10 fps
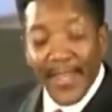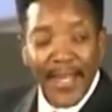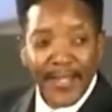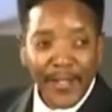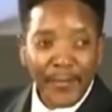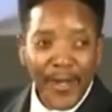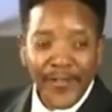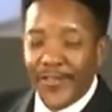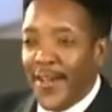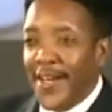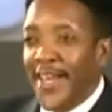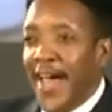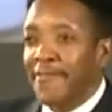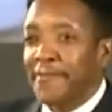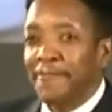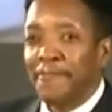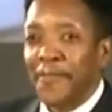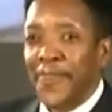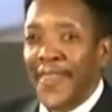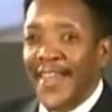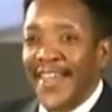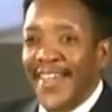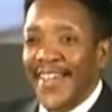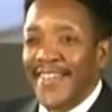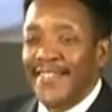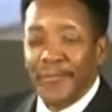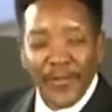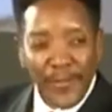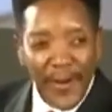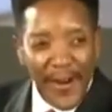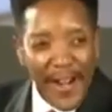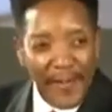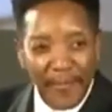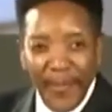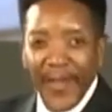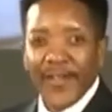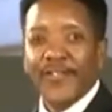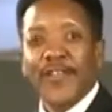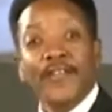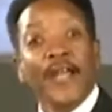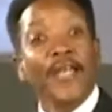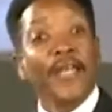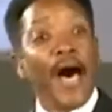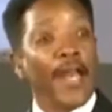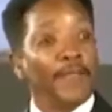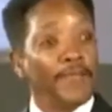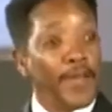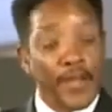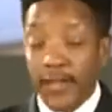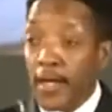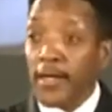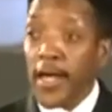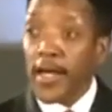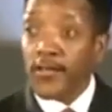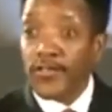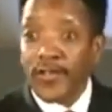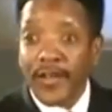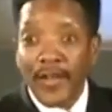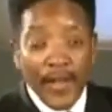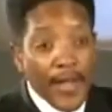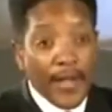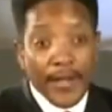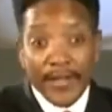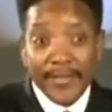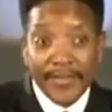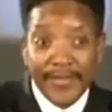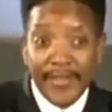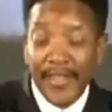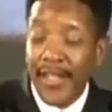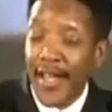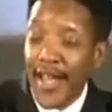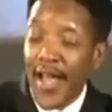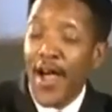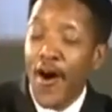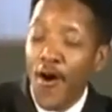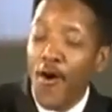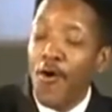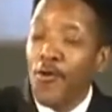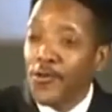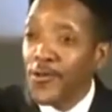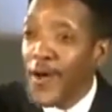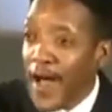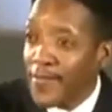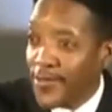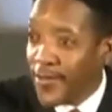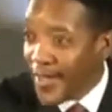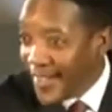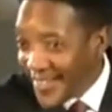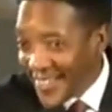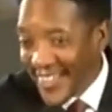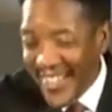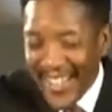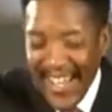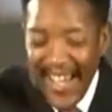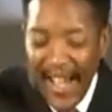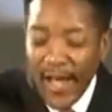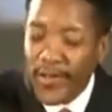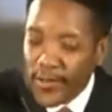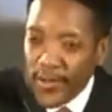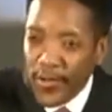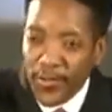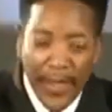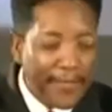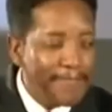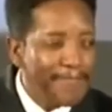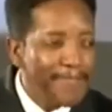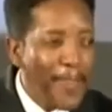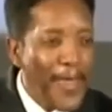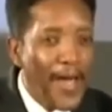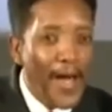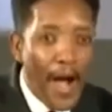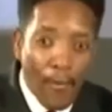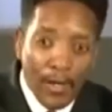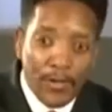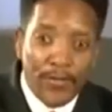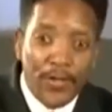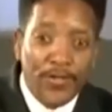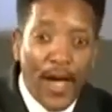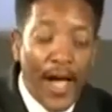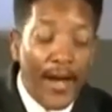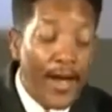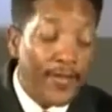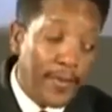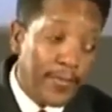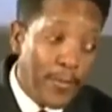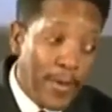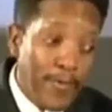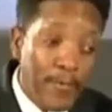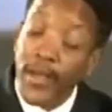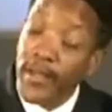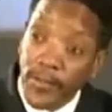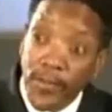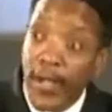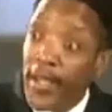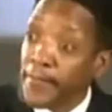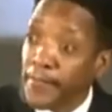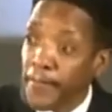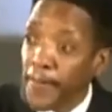They looked at me and she started laughing. She said, Mr. Berry, she said, There's a lot of young ladies here. Who do you have to see? I said, Excuse me. I walked over to his side. I said, Told my friend we need to pray.